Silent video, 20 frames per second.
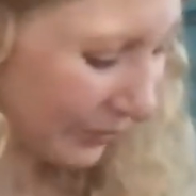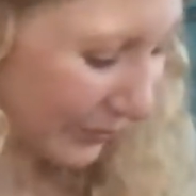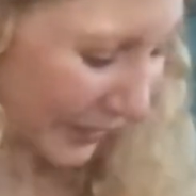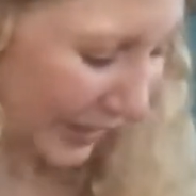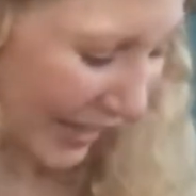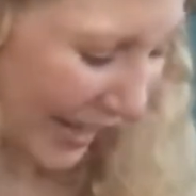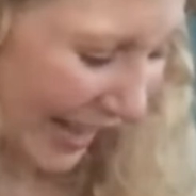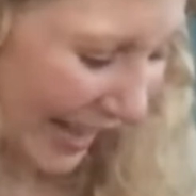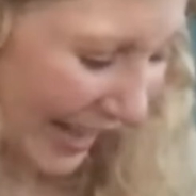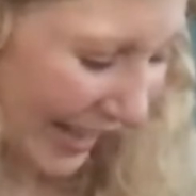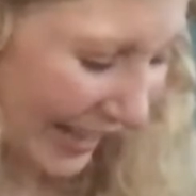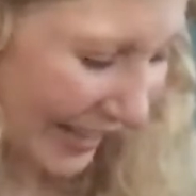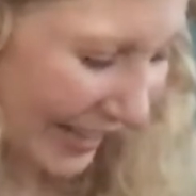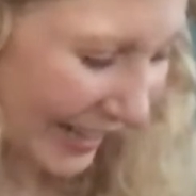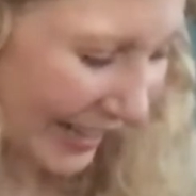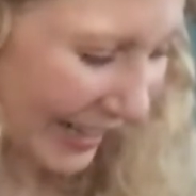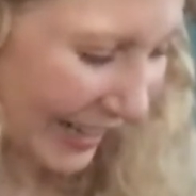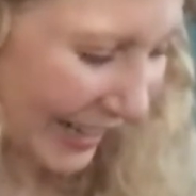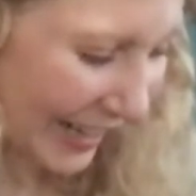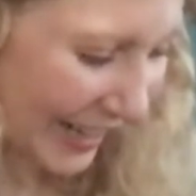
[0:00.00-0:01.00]
yeah,
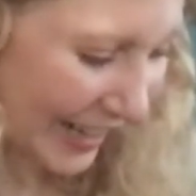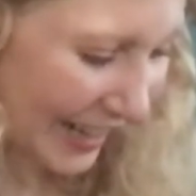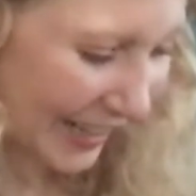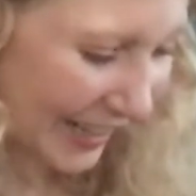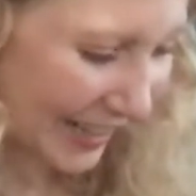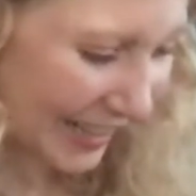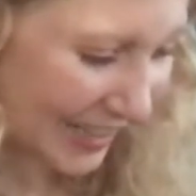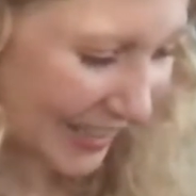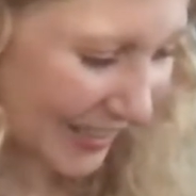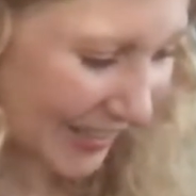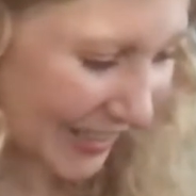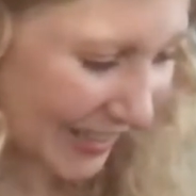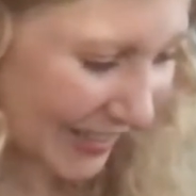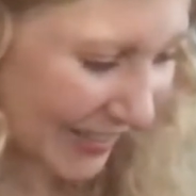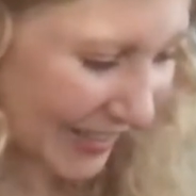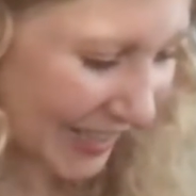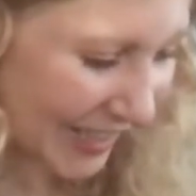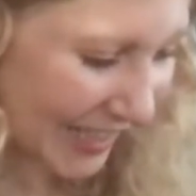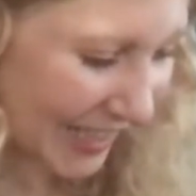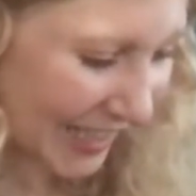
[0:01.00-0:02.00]
I think that's what I
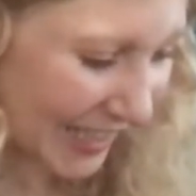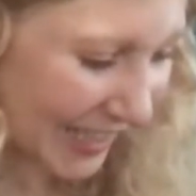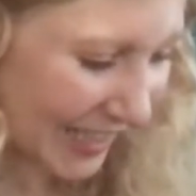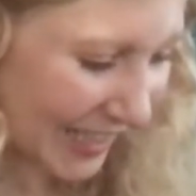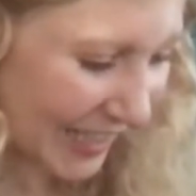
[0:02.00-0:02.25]
want to